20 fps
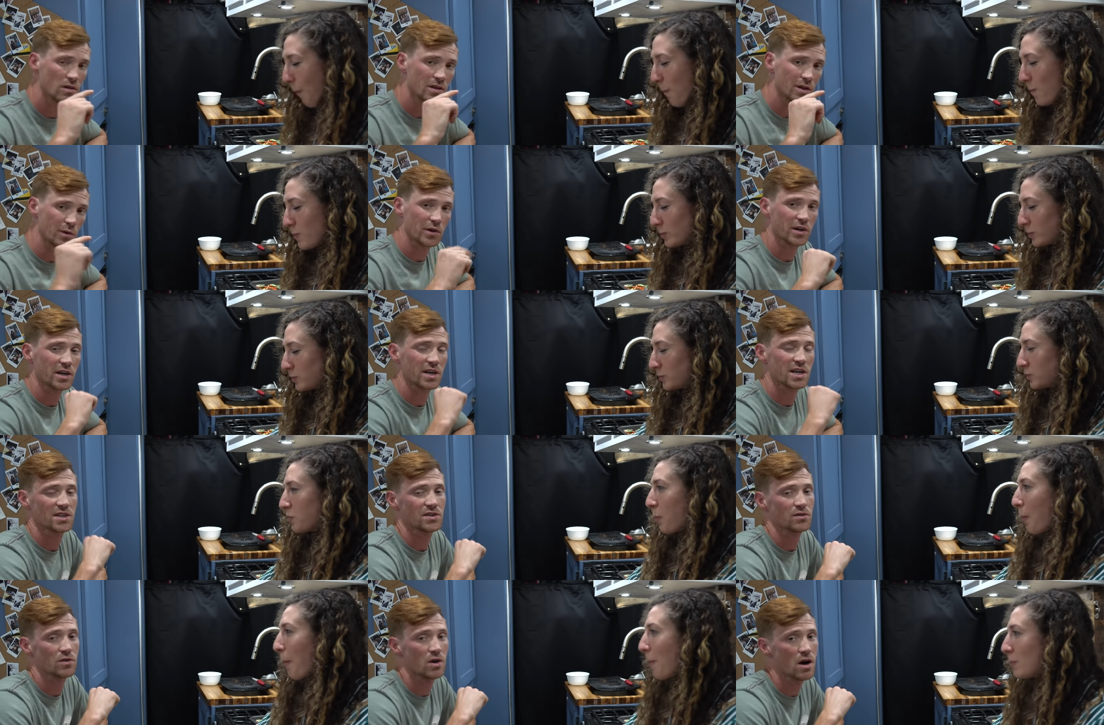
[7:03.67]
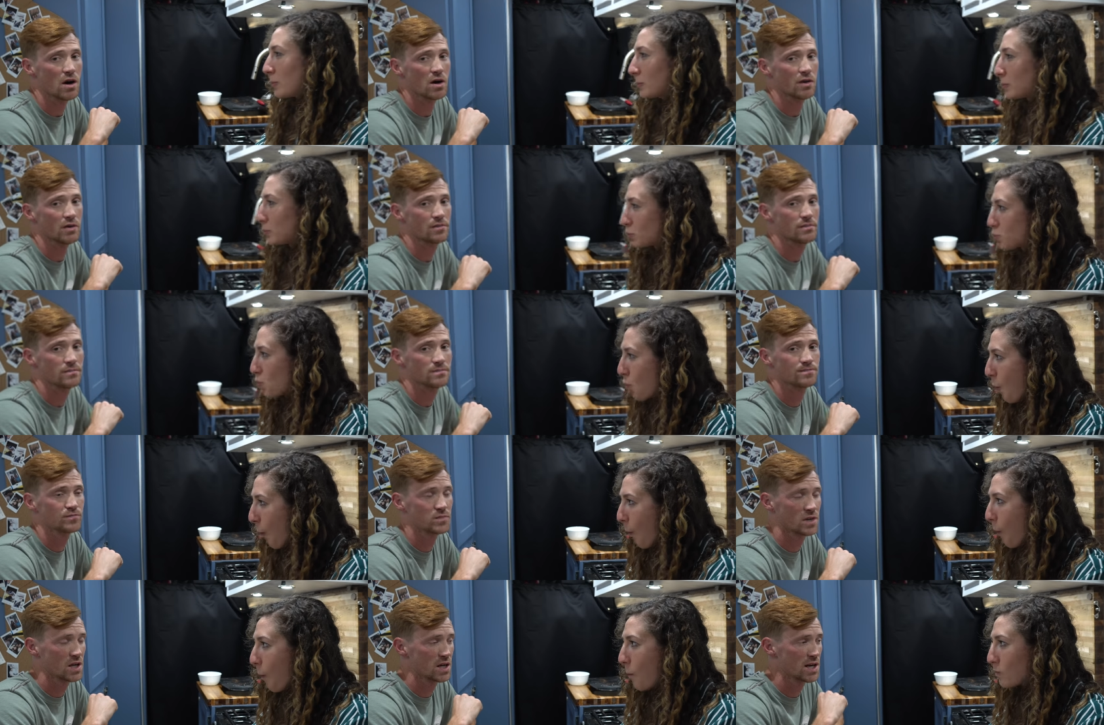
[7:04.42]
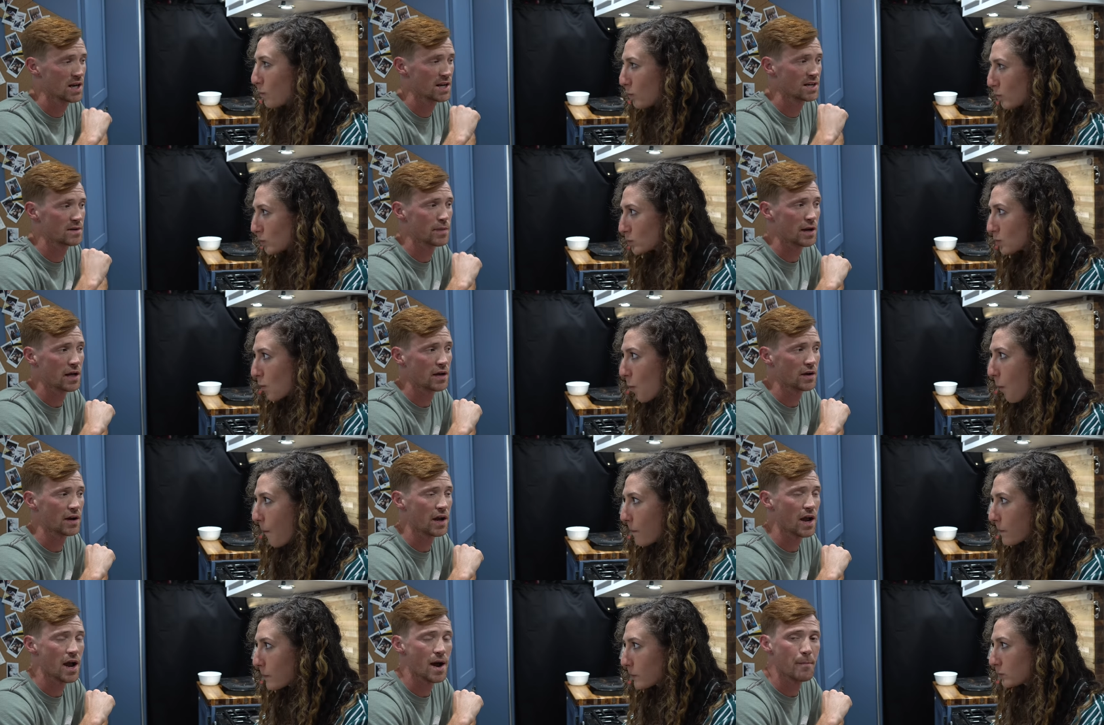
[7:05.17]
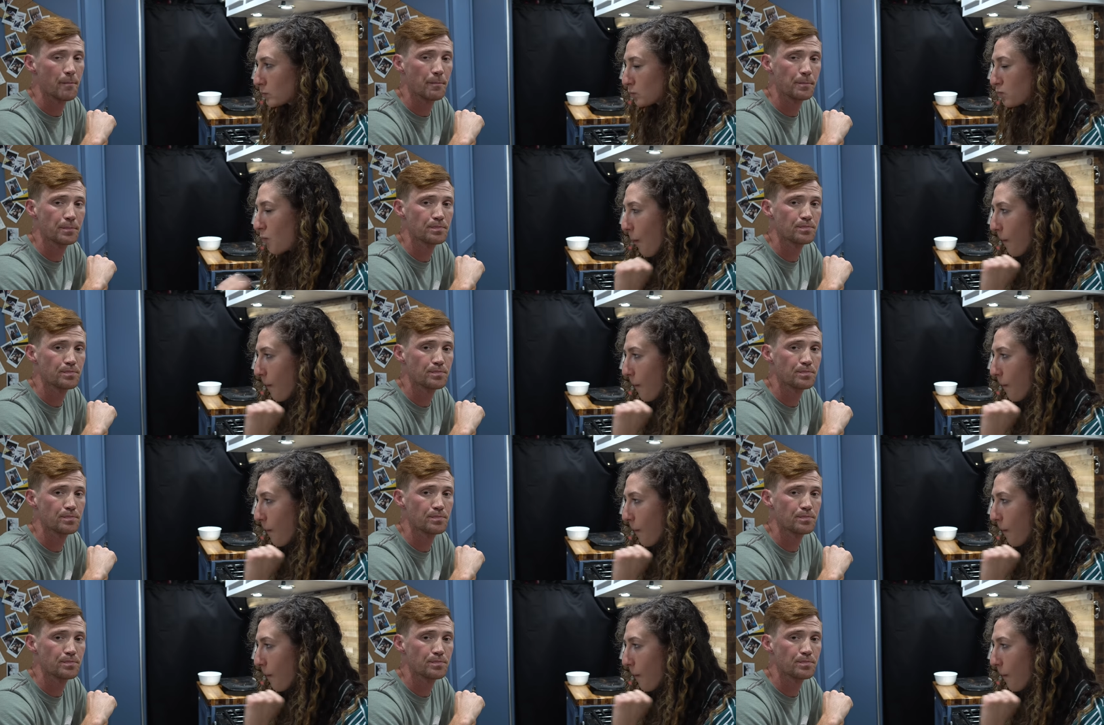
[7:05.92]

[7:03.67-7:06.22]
Speaker 1: and we're gonna hit the road and head to Bellingham.